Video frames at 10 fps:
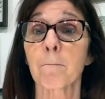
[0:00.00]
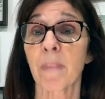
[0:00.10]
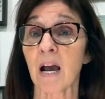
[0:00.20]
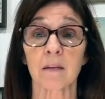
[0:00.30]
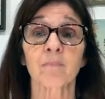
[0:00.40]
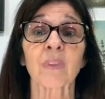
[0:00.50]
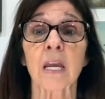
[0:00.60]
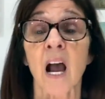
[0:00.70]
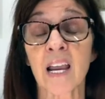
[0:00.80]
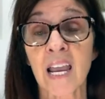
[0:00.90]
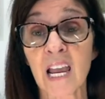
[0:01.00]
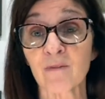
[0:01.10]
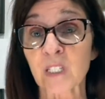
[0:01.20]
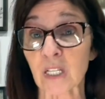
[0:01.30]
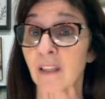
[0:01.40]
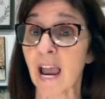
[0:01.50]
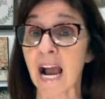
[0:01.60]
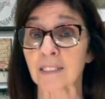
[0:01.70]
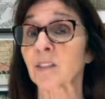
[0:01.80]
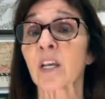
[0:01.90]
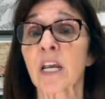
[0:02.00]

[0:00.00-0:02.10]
but I have to glass.